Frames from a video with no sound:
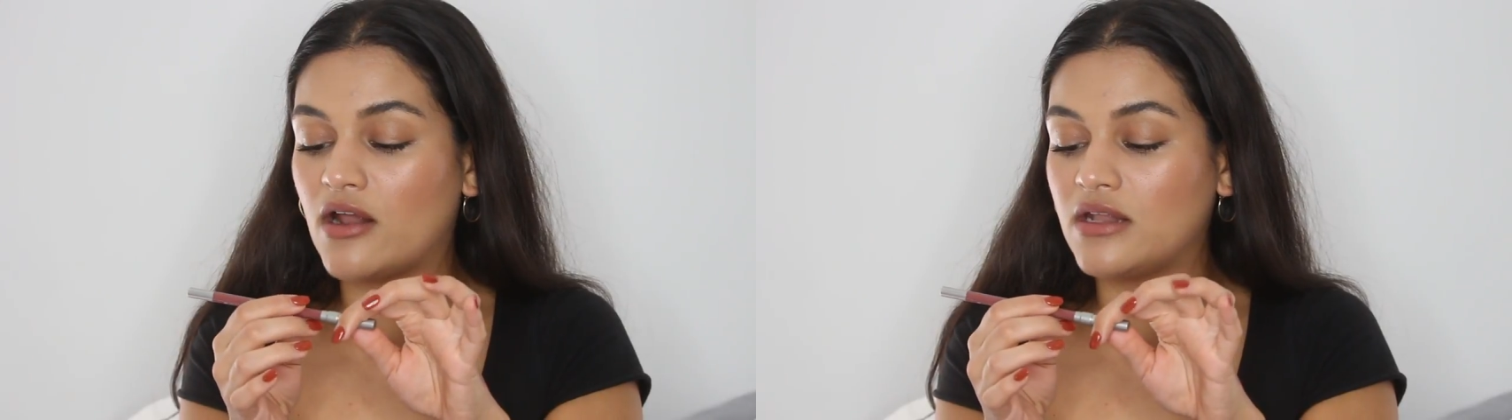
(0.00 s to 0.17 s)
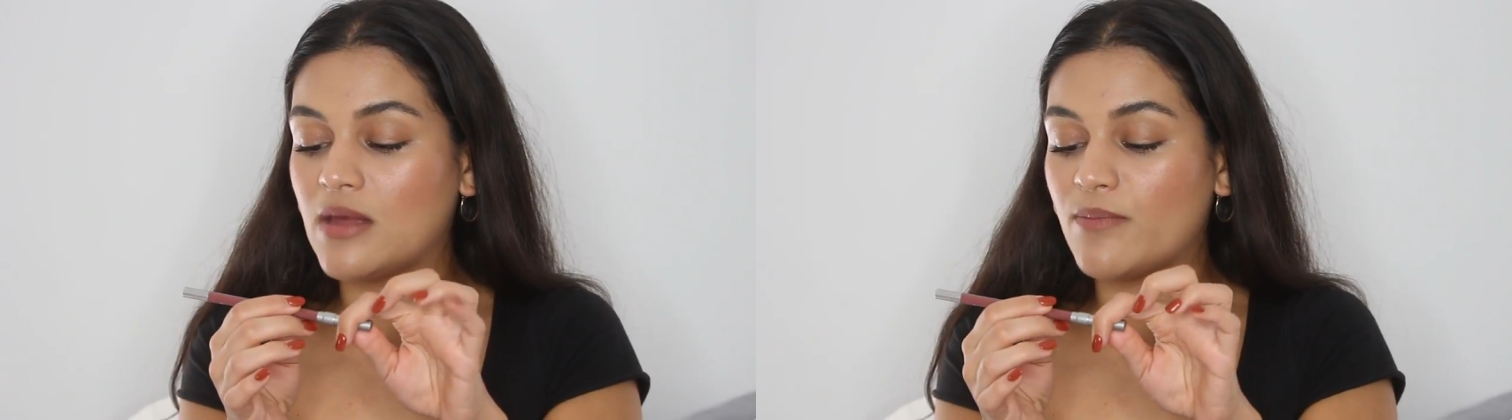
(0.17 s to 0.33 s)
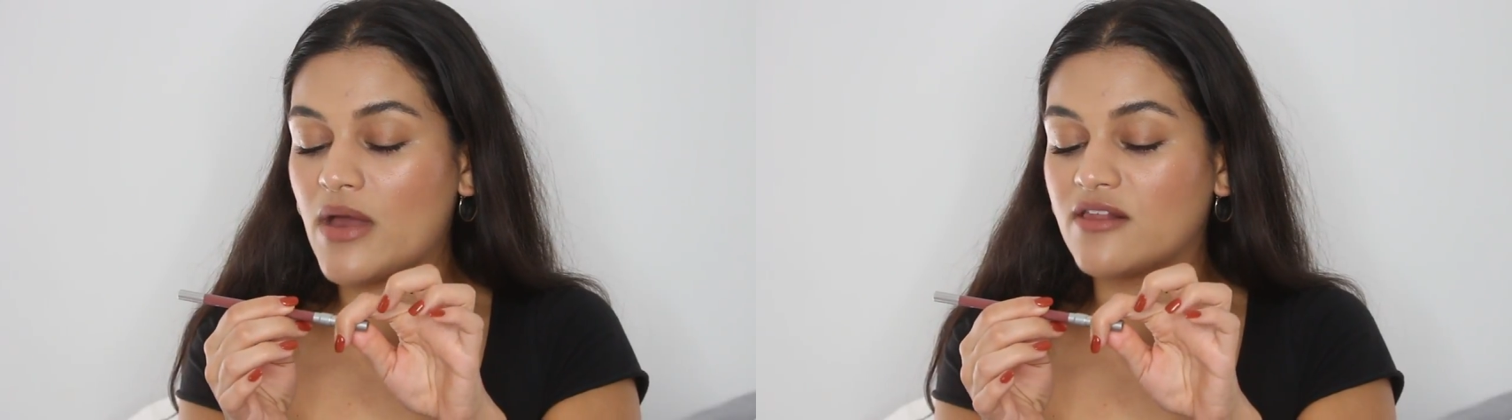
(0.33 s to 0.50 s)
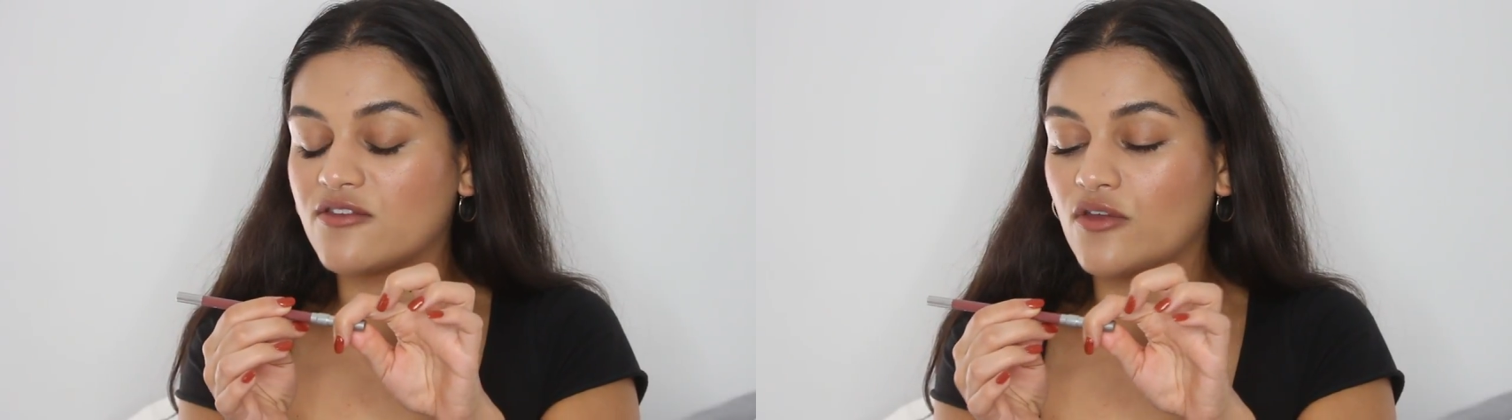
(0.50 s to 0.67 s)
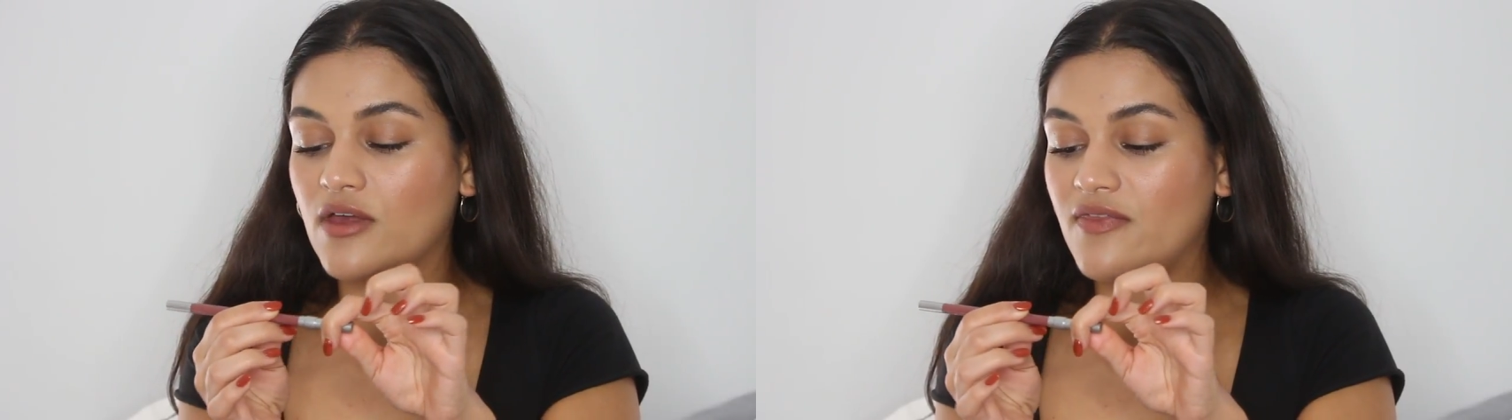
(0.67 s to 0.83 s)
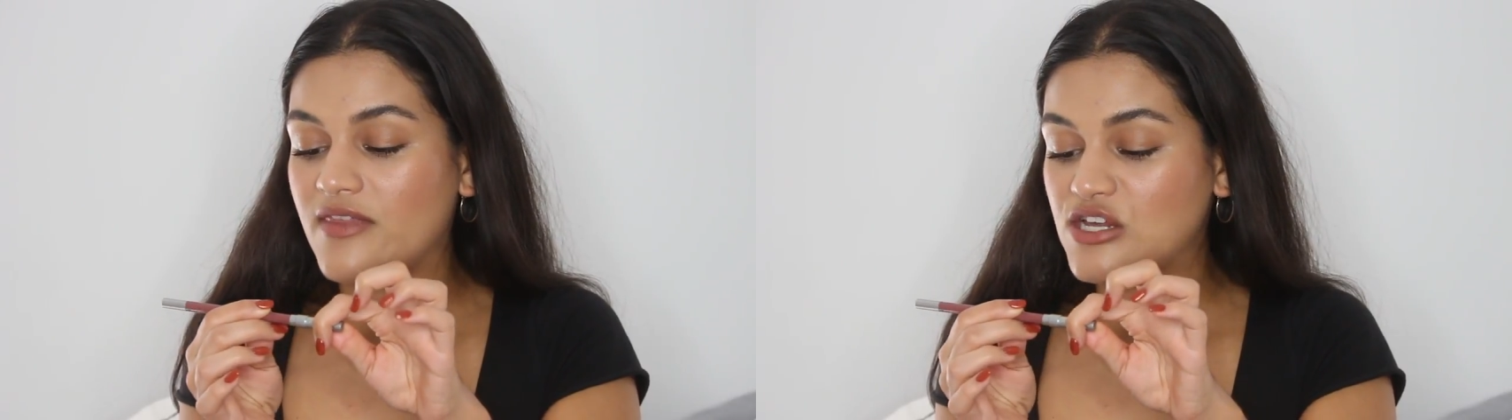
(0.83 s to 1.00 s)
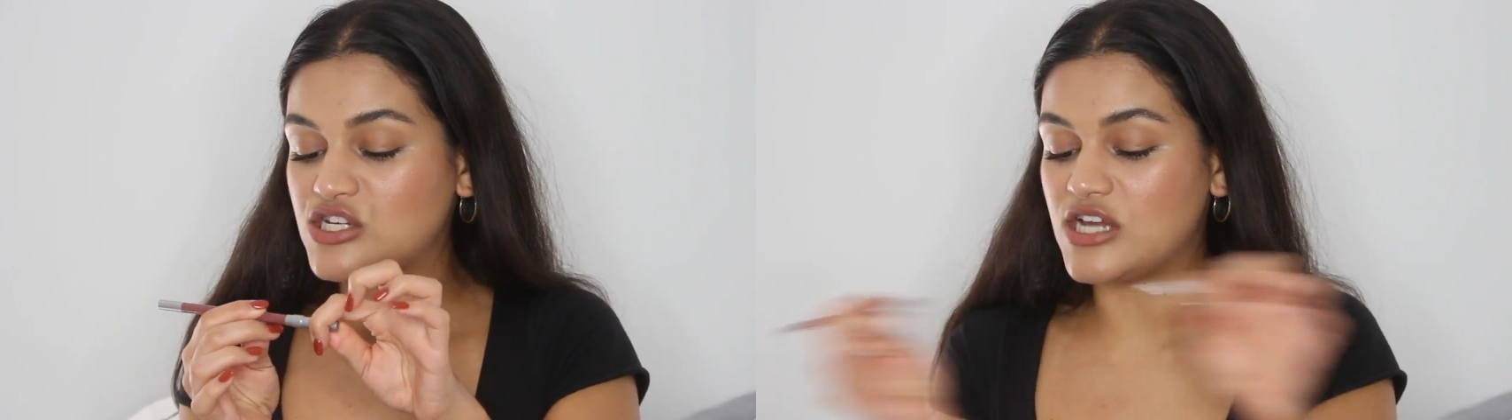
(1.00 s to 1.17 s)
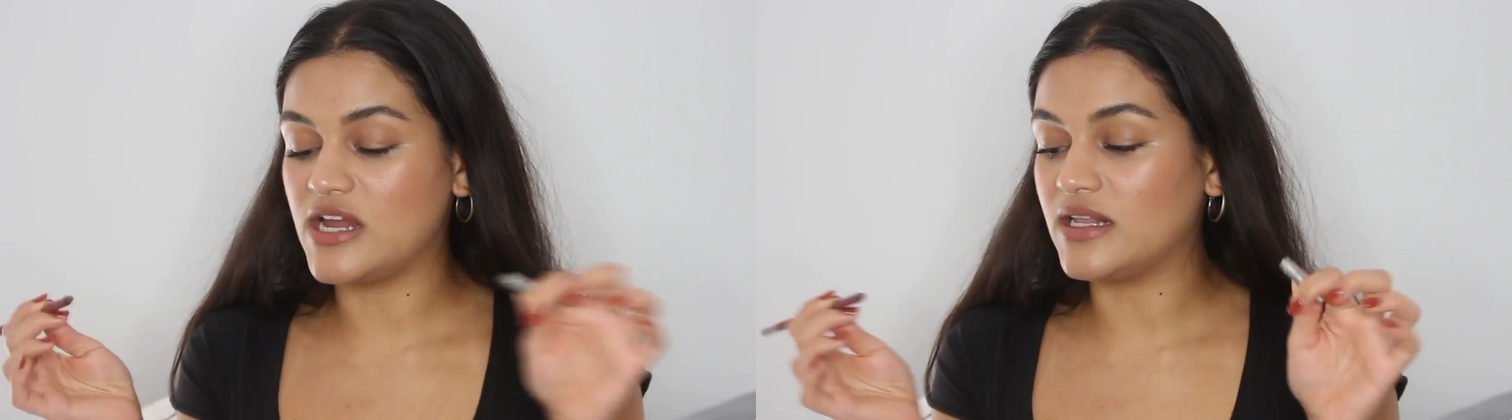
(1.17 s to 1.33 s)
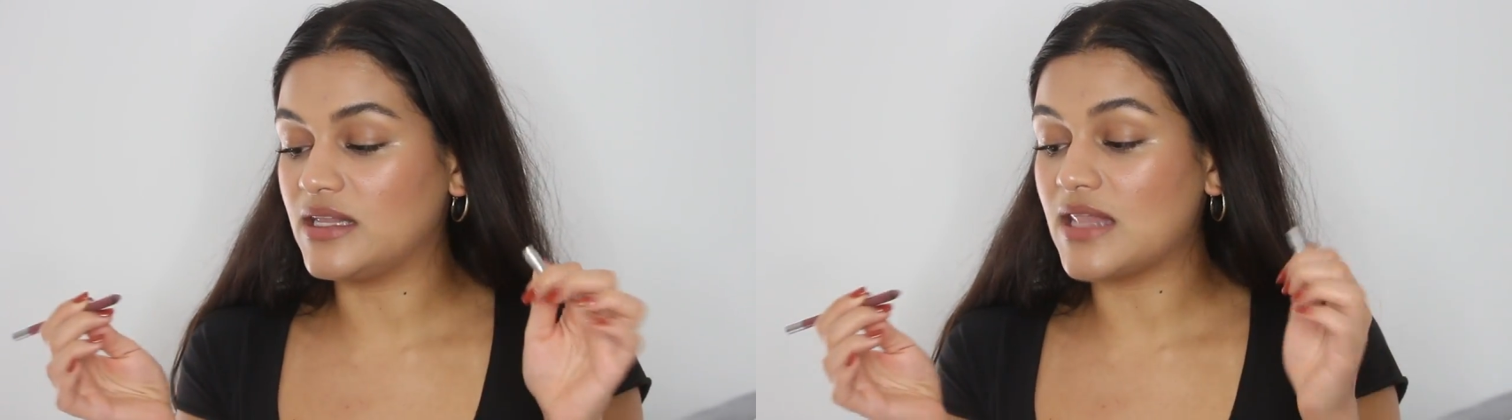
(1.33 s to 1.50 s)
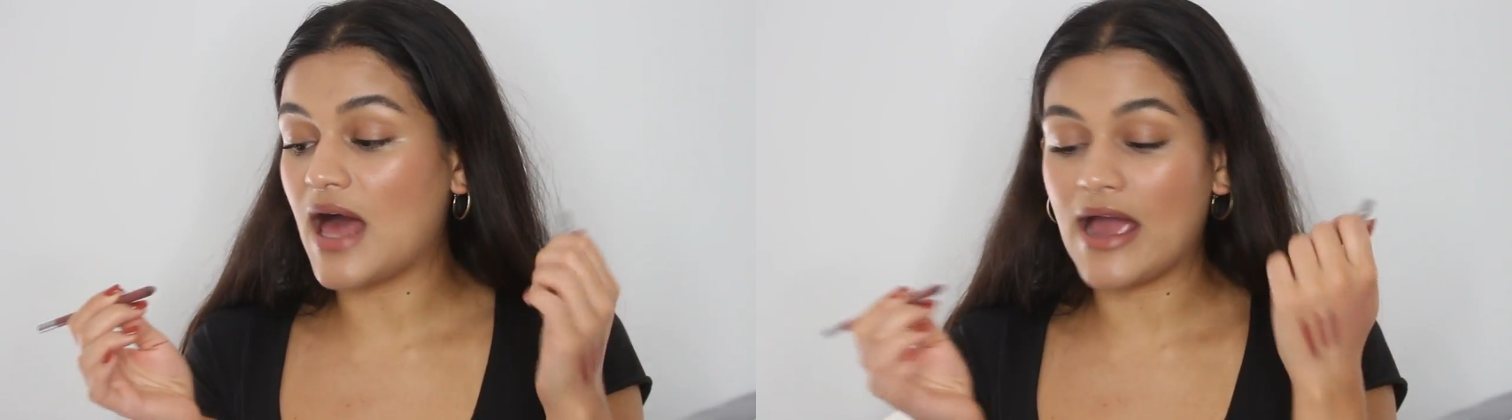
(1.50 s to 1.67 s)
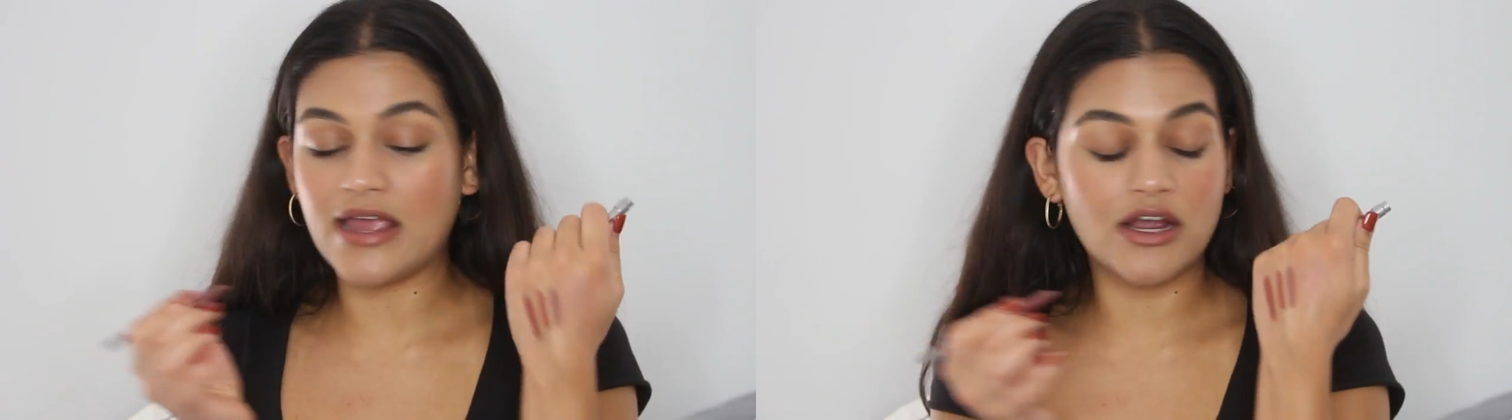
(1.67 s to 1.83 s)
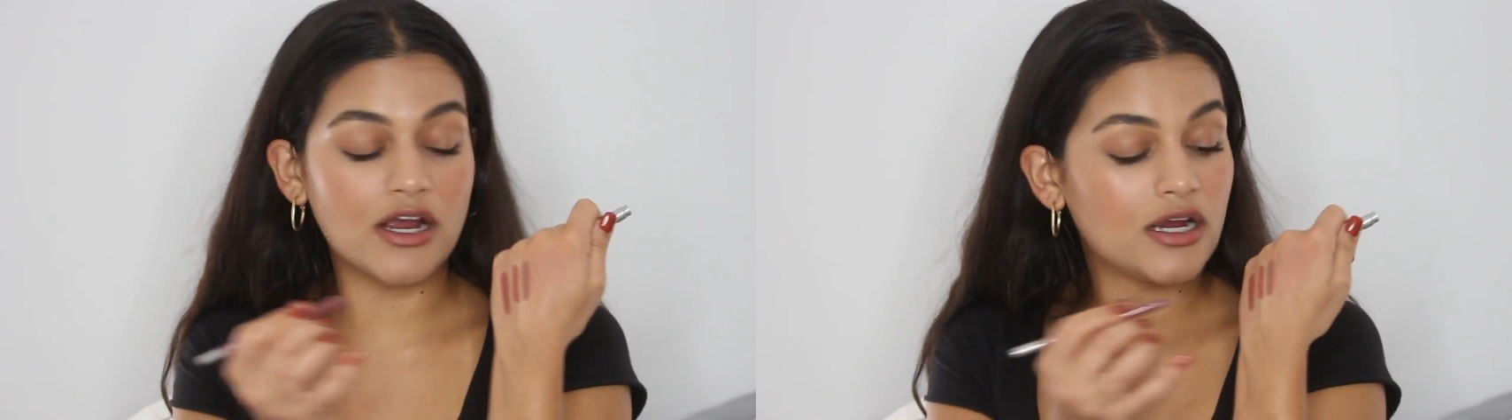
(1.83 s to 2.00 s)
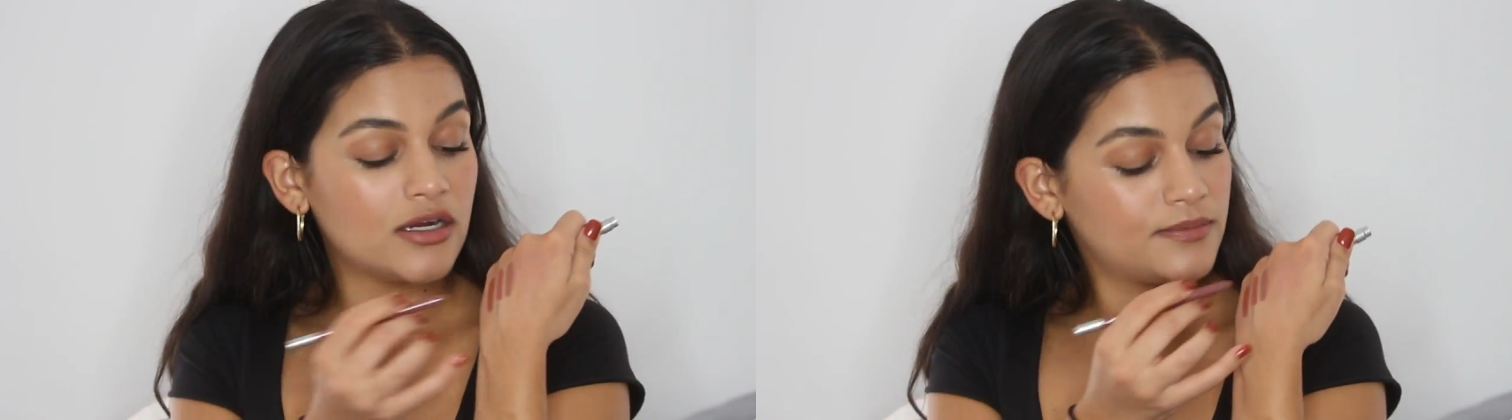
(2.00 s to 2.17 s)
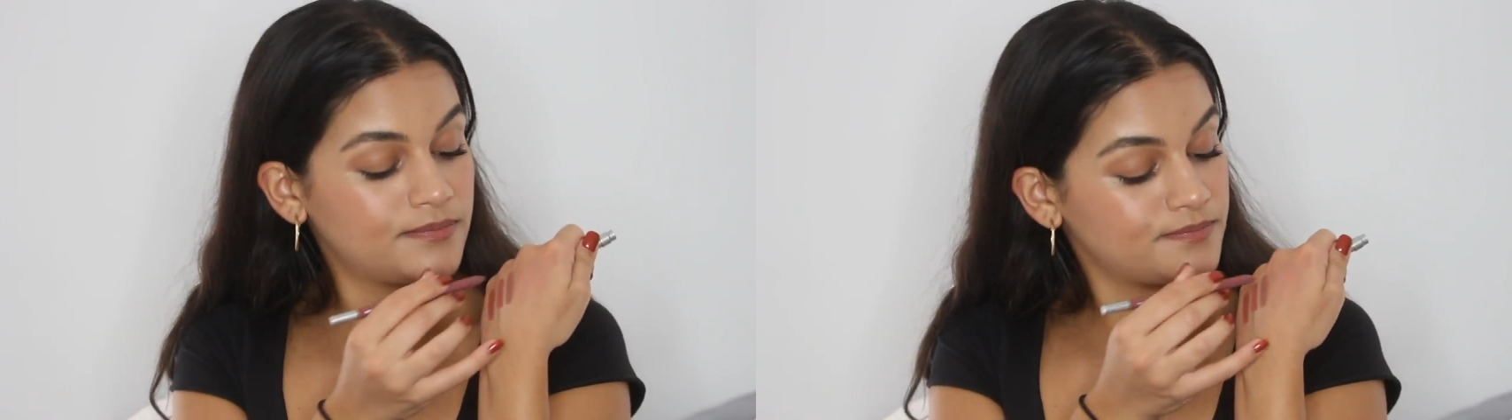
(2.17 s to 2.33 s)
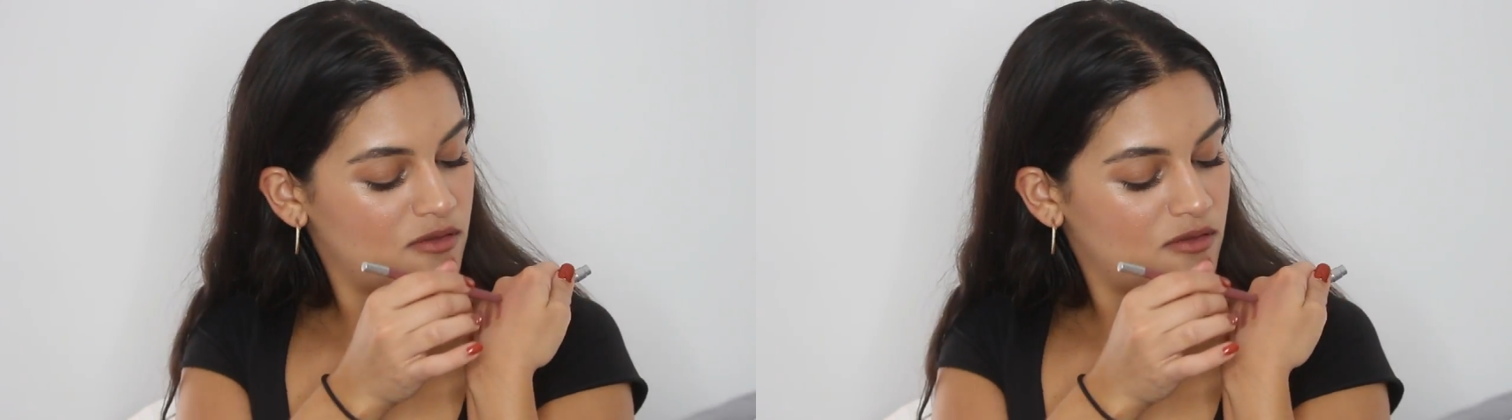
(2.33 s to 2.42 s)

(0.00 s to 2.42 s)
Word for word: On Lip Pencil in the shade Liar.